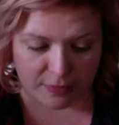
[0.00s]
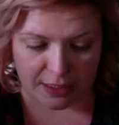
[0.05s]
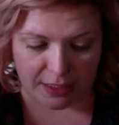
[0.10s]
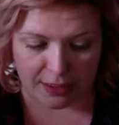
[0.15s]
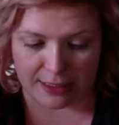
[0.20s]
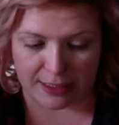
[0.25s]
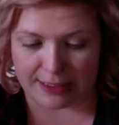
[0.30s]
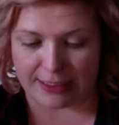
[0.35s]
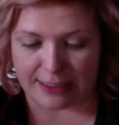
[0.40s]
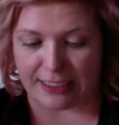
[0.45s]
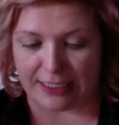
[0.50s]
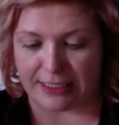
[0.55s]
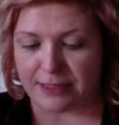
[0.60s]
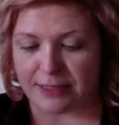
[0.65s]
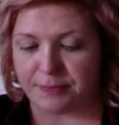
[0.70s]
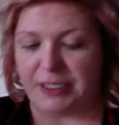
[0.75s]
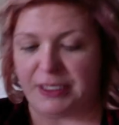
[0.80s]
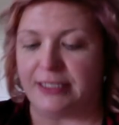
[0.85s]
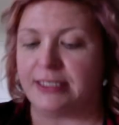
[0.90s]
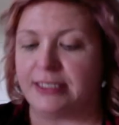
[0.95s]
six
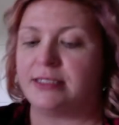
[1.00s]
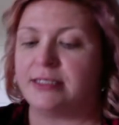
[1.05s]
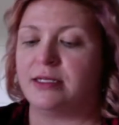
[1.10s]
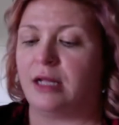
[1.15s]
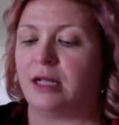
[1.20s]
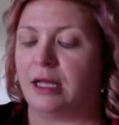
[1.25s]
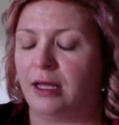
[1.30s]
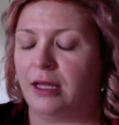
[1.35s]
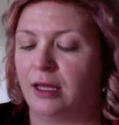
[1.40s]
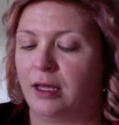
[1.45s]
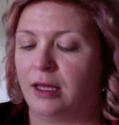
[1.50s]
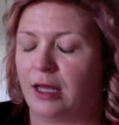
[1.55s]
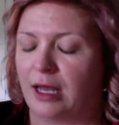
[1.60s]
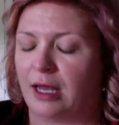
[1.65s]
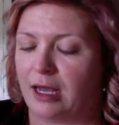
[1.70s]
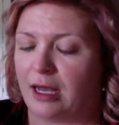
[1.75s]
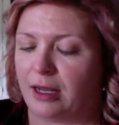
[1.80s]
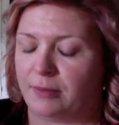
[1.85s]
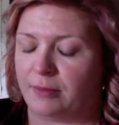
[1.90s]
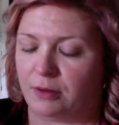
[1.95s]
piece
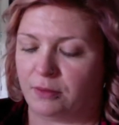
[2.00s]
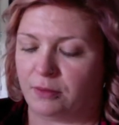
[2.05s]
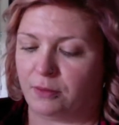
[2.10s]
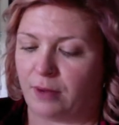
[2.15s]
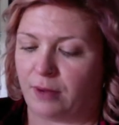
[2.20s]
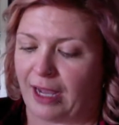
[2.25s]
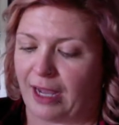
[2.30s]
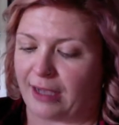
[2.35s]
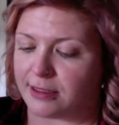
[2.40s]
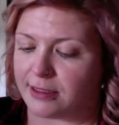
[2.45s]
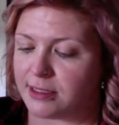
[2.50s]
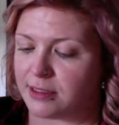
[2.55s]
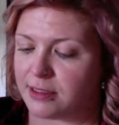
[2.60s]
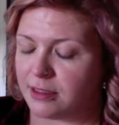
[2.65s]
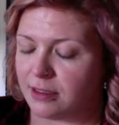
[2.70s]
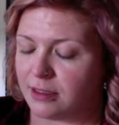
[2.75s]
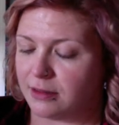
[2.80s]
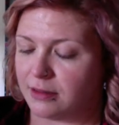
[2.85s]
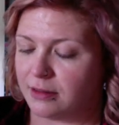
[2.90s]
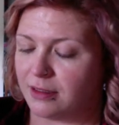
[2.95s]
wax,
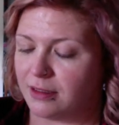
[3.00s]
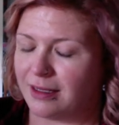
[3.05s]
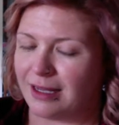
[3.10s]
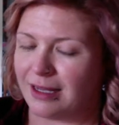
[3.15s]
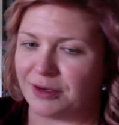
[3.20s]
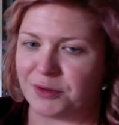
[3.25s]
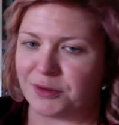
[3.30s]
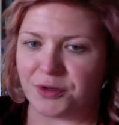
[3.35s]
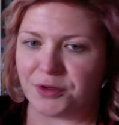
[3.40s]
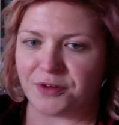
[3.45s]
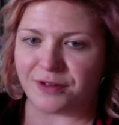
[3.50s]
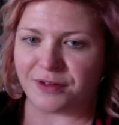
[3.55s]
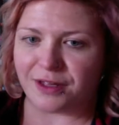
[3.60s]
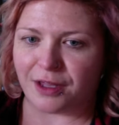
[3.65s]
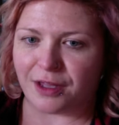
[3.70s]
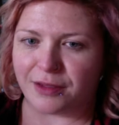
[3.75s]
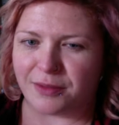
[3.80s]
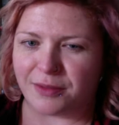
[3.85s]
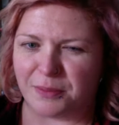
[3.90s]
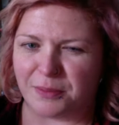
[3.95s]
I don't know if I'll
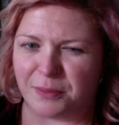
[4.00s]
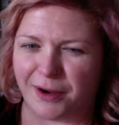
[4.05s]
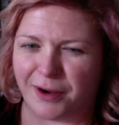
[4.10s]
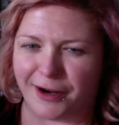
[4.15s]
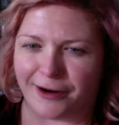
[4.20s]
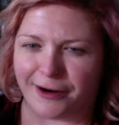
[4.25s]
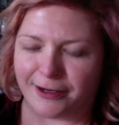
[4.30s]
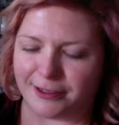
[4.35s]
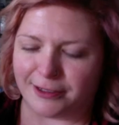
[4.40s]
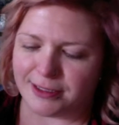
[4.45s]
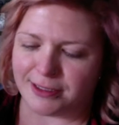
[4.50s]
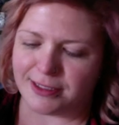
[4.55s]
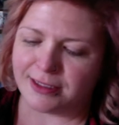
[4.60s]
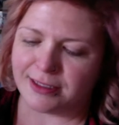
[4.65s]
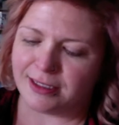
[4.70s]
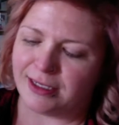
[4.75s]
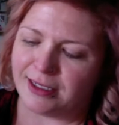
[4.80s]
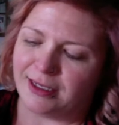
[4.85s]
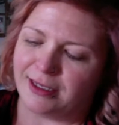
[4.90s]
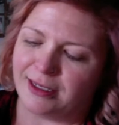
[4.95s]
call them bars.
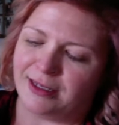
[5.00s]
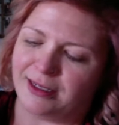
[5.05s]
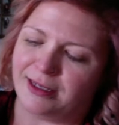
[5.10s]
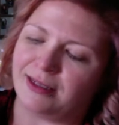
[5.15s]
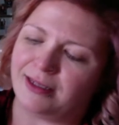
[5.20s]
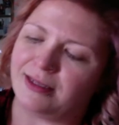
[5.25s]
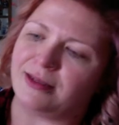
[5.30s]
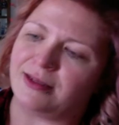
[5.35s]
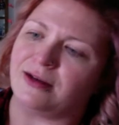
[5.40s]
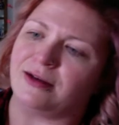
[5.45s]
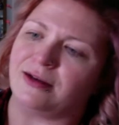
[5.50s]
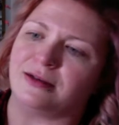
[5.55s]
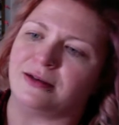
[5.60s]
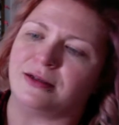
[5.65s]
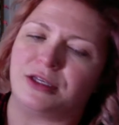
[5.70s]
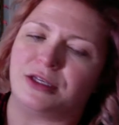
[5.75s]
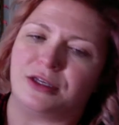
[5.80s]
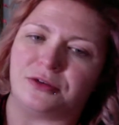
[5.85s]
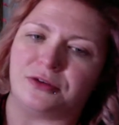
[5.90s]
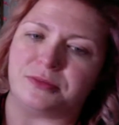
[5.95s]
They're
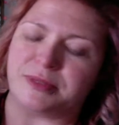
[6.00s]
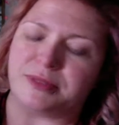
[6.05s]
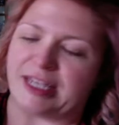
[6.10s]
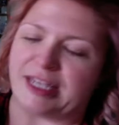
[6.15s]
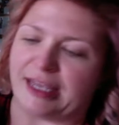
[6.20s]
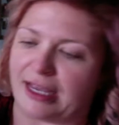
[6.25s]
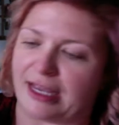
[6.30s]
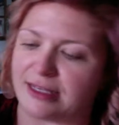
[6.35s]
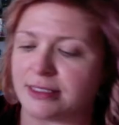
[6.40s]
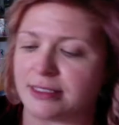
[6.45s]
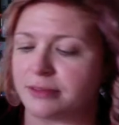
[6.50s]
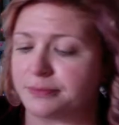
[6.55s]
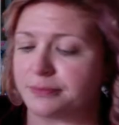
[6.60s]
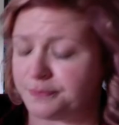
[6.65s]
cubes, I guess.